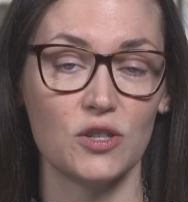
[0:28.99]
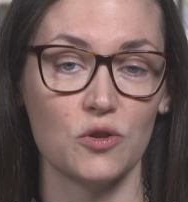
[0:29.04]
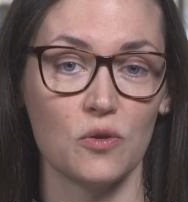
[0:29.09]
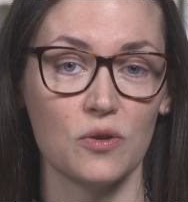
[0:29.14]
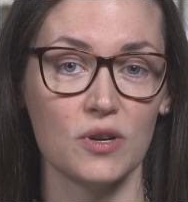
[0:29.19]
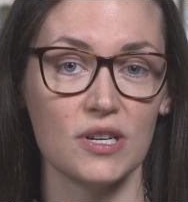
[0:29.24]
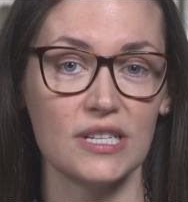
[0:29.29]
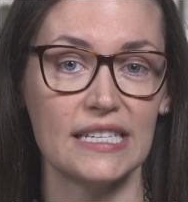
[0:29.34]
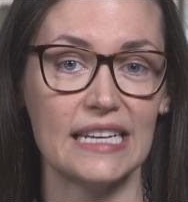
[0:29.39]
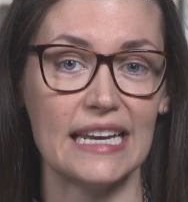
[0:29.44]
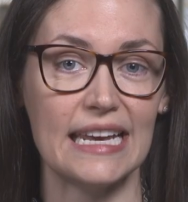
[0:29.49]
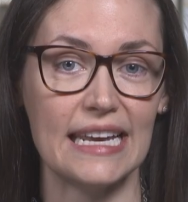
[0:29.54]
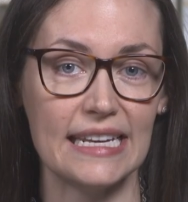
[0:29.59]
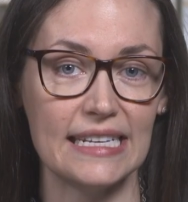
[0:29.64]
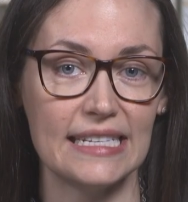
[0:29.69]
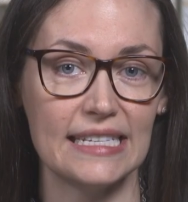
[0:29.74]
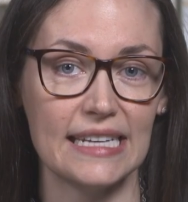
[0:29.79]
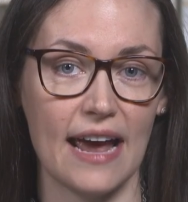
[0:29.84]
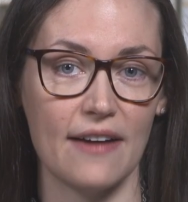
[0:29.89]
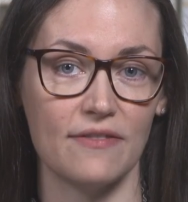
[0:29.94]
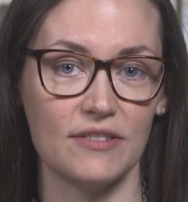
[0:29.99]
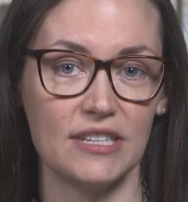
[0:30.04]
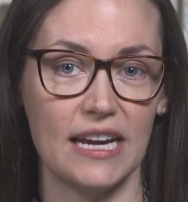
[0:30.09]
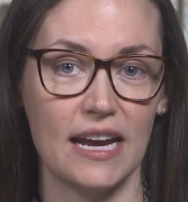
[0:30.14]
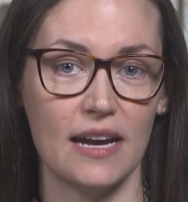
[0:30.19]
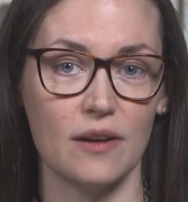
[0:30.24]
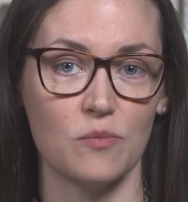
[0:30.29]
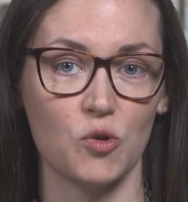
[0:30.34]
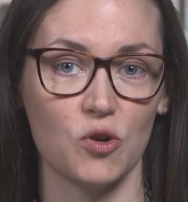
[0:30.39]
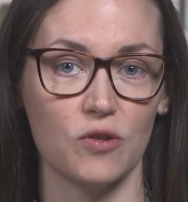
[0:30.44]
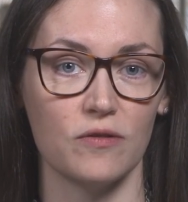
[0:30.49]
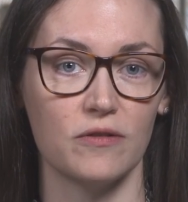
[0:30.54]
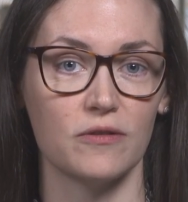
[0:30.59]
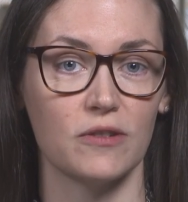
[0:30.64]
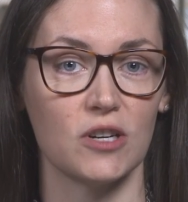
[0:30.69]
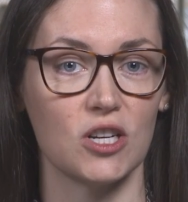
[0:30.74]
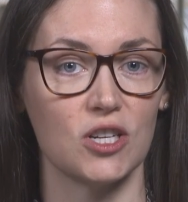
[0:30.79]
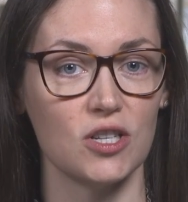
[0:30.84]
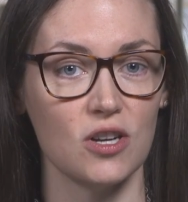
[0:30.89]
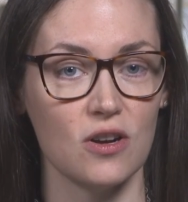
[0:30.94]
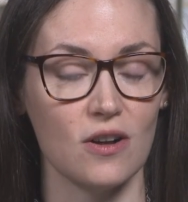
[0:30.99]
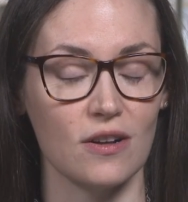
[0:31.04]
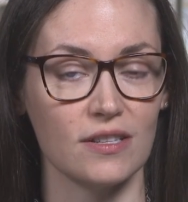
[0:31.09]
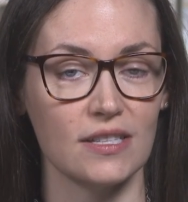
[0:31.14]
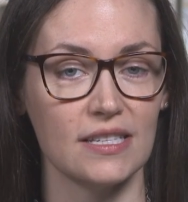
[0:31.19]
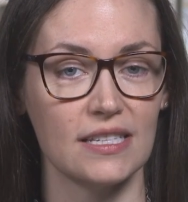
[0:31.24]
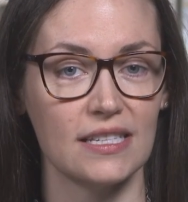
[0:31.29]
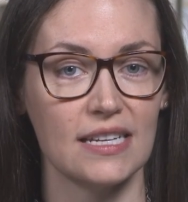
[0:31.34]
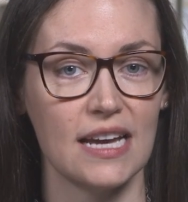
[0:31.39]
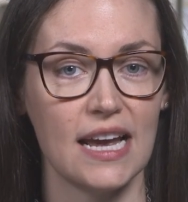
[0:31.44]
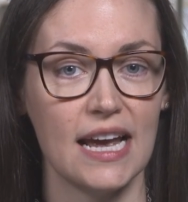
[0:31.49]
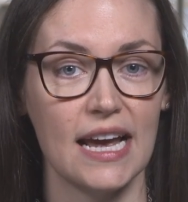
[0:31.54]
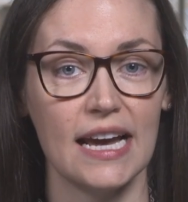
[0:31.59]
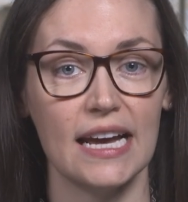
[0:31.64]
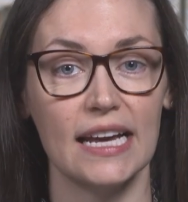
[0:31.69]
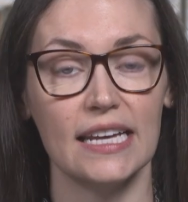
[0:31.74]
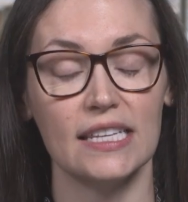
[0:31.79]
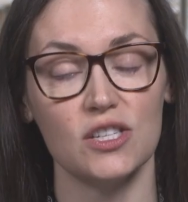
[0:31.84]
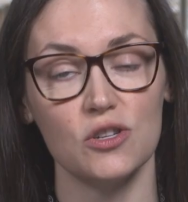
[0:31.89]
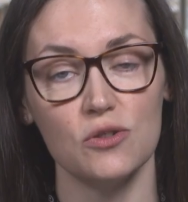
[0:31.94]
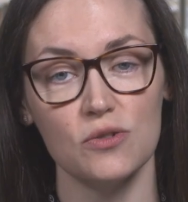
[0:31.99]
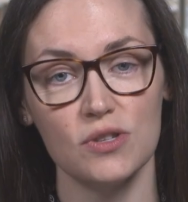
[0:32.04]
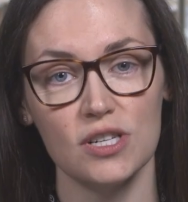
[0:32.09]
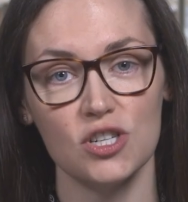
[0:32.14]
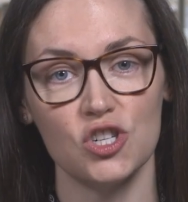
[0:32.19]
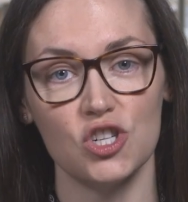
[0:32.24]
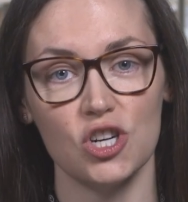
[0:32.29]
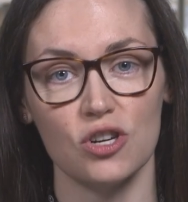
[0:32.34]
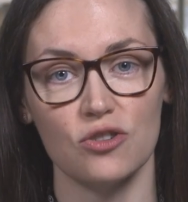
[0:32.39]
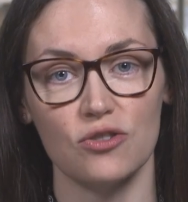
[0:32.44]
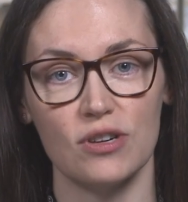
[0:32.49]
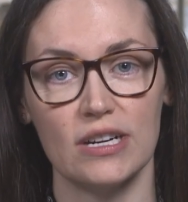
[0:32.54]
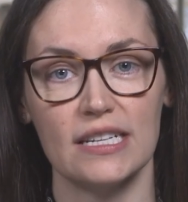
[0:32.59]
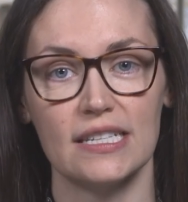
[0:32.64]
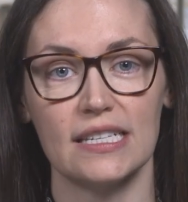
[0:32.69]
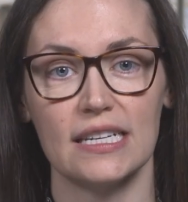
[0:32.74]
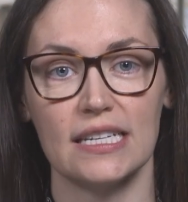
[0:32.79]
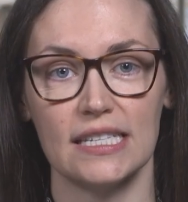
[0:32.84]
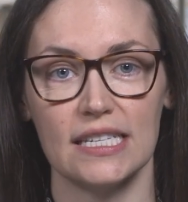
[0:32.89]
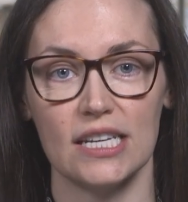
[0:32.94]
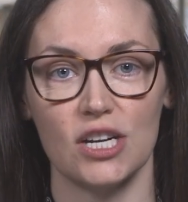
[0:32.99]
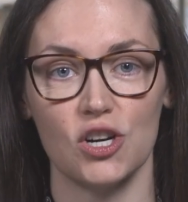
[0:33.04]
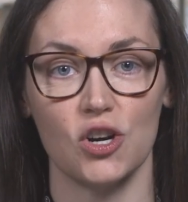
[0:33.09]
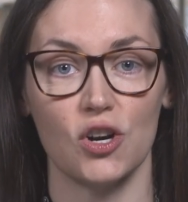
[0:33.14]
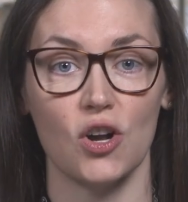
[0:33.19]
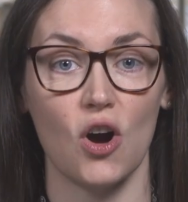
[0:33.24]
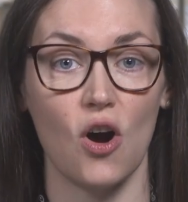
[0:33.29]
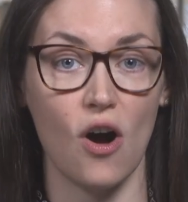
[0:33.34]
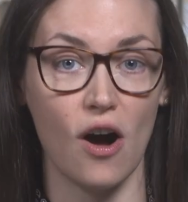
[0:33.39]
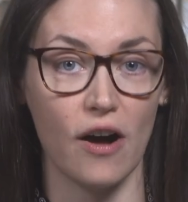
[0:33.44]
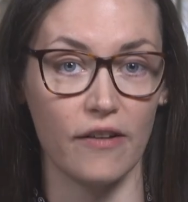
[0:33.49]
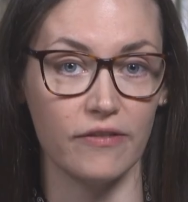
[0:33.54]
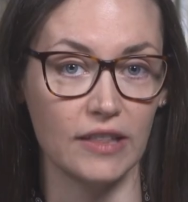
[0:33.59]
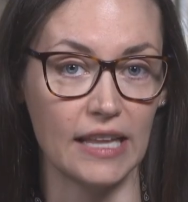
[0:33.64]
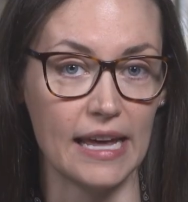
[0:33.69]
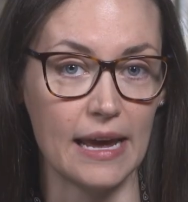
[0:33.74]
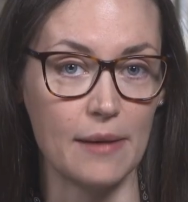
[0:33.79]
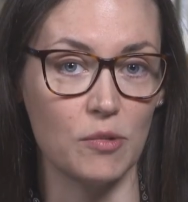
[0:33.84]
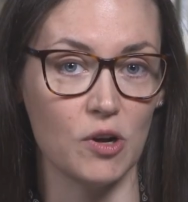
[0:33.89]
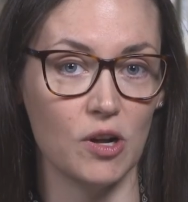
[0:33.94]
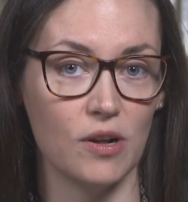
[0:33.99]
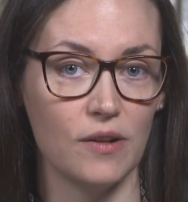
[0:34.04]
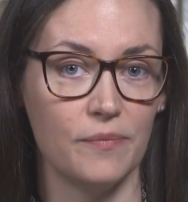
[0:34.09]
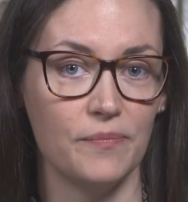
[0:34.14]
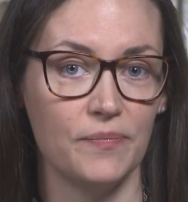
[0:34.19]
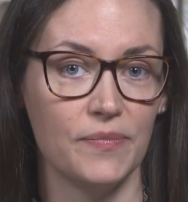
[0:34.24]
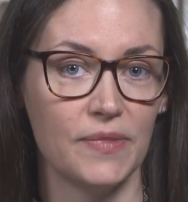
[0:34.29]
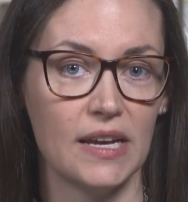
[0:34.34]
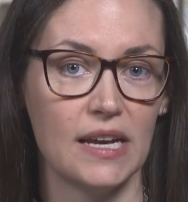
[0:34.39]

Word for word: TORS is F D A approved for adults, its use in children is considered off-label.